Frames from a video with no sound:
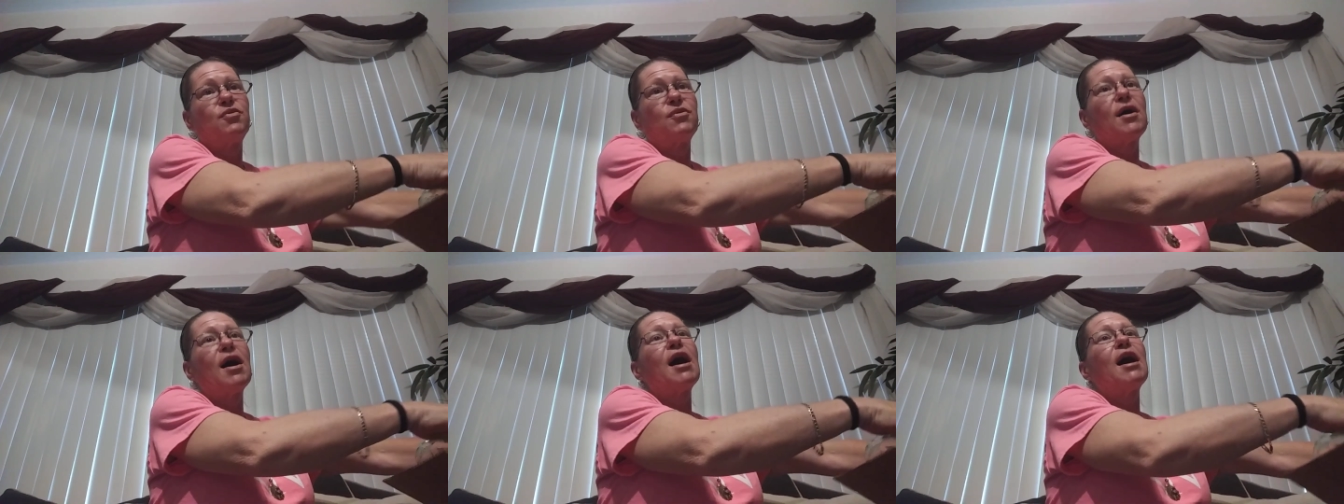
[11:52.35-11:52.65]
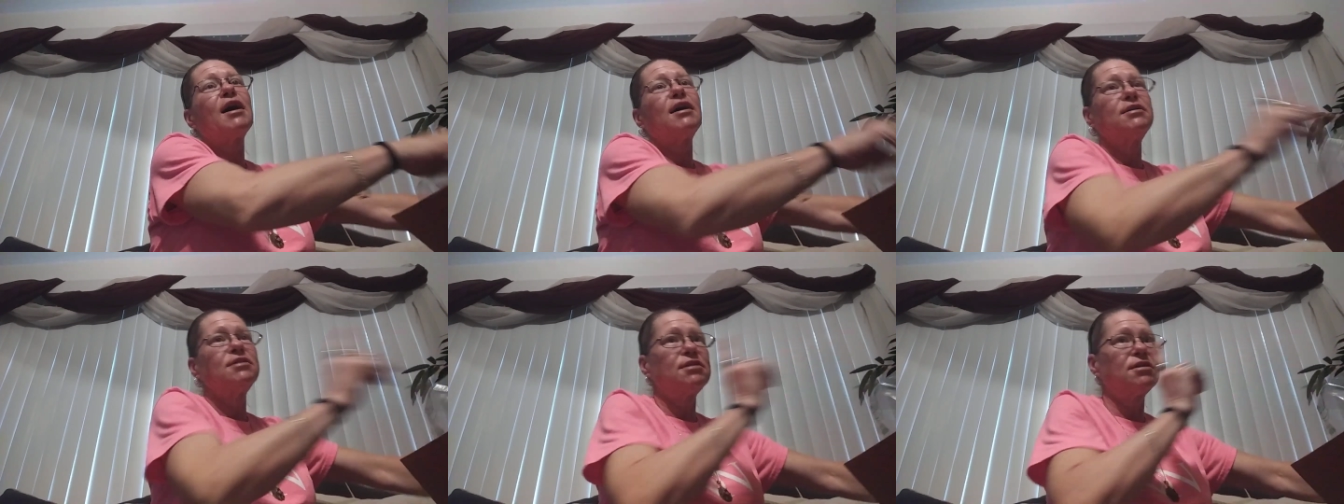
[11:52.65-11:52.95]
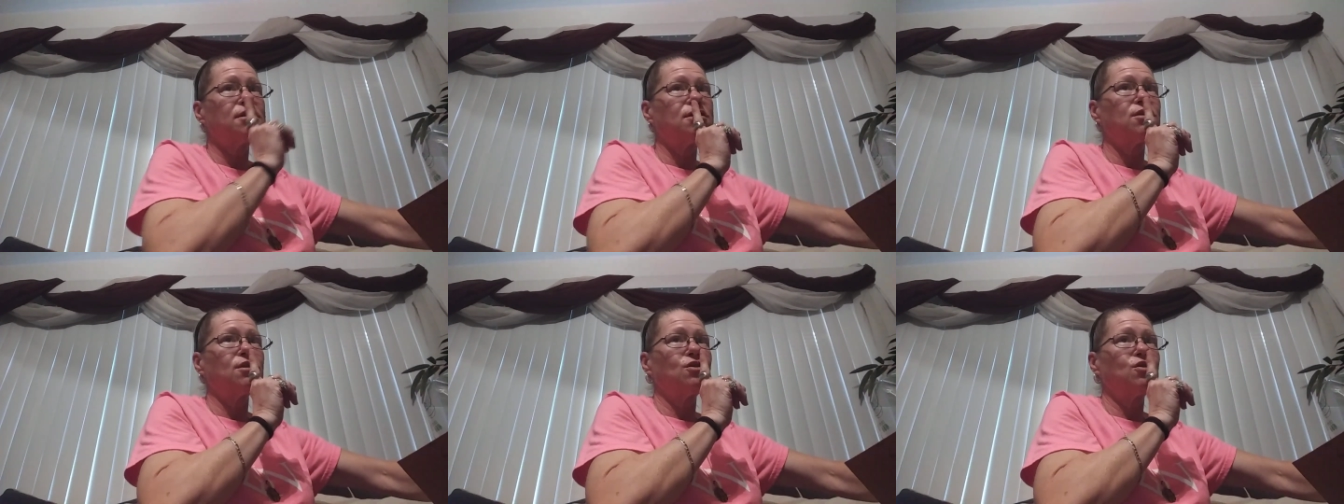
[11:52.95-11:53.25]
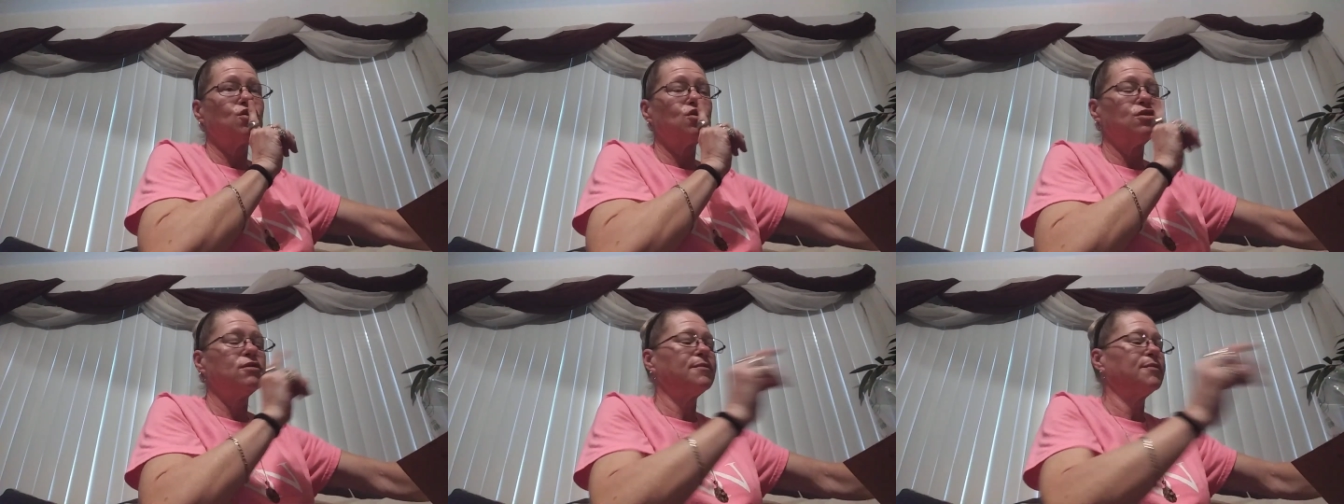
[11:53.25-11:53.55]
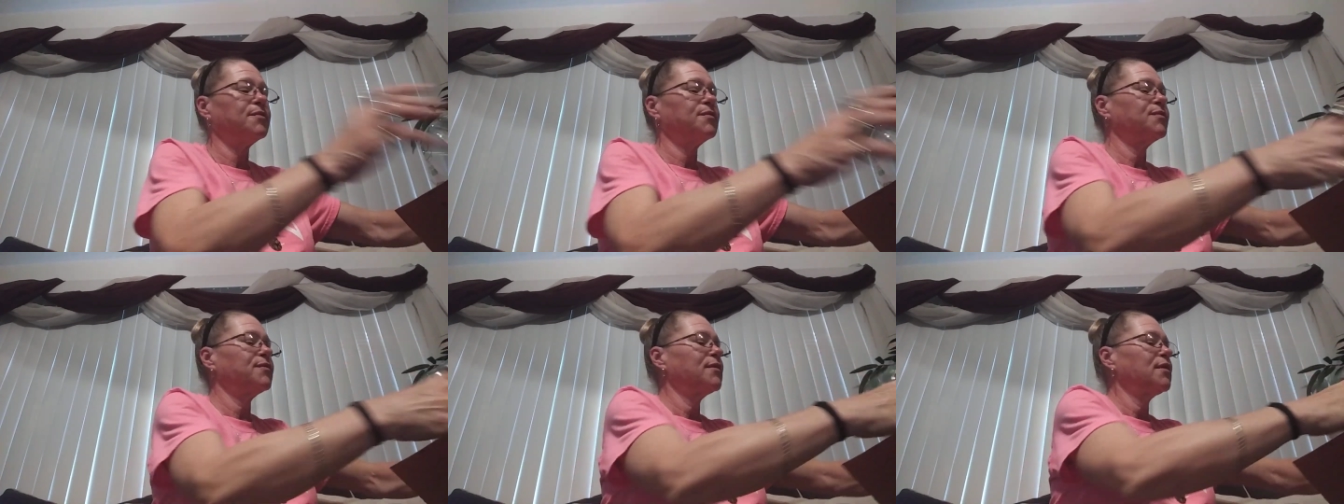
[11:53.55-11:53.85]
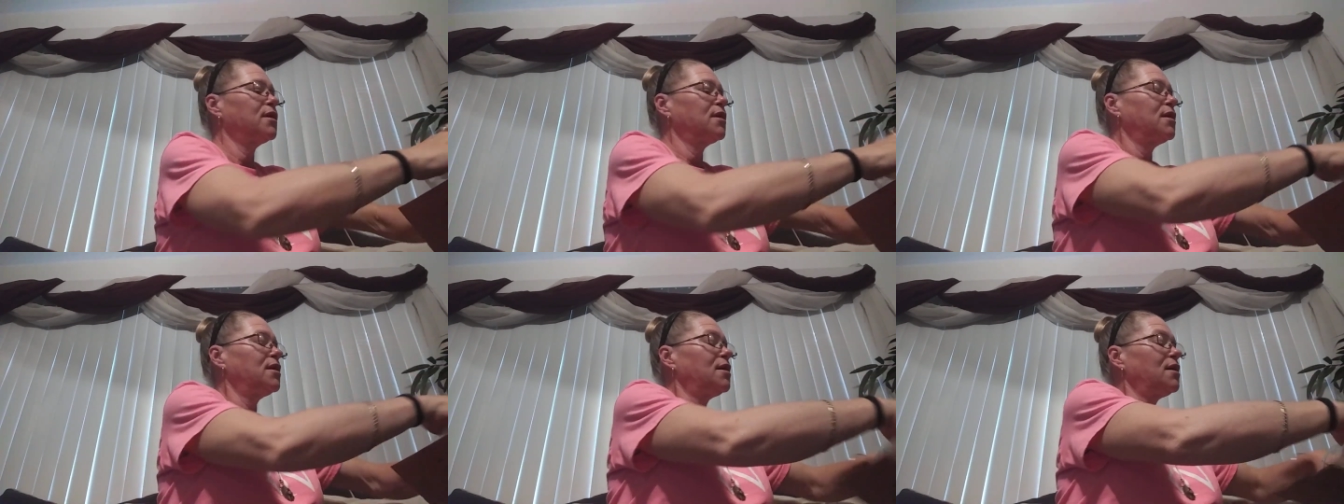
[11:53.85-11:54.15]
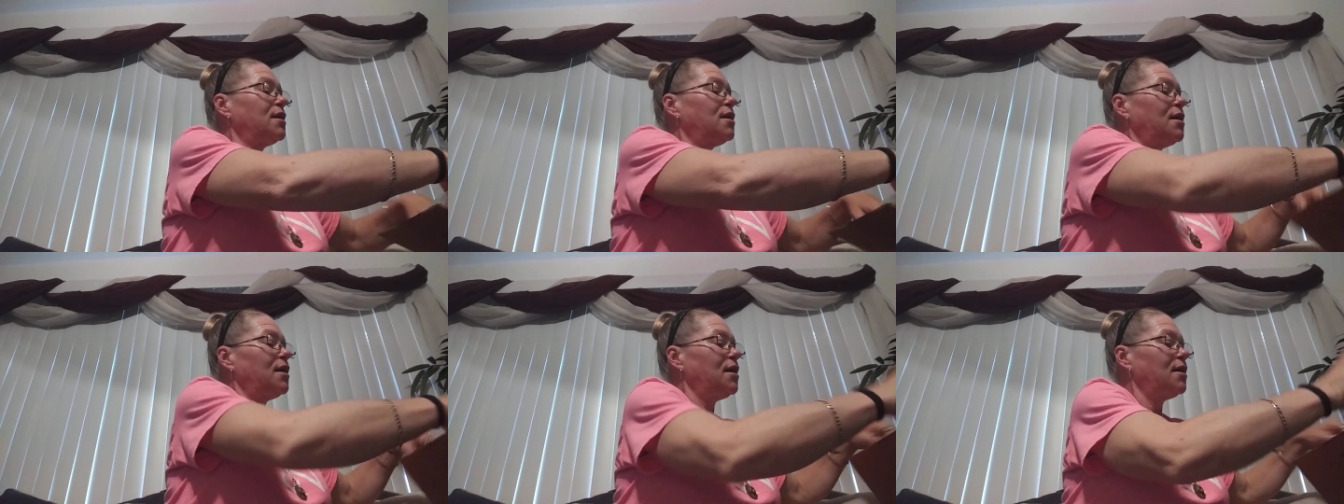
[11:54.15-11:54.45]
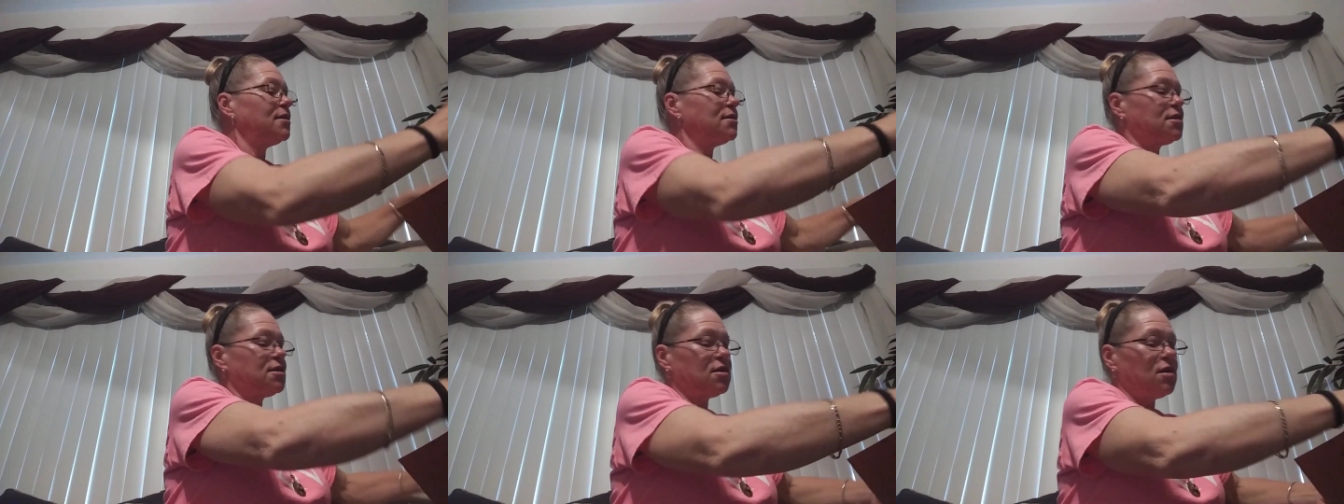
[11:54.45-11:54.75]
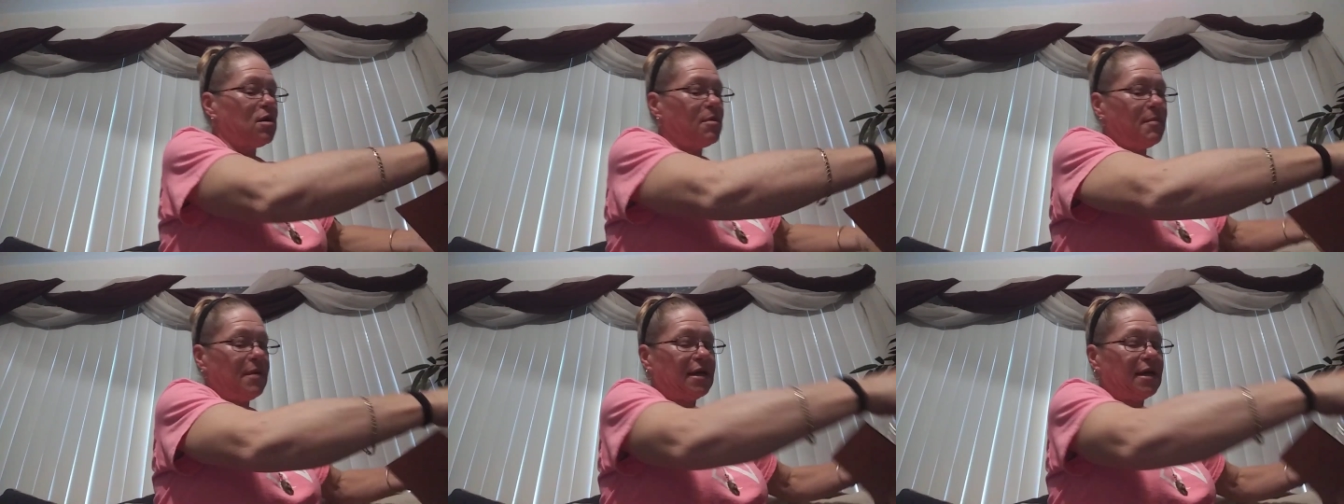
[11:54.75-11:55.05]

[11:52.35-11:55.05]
price. So I'm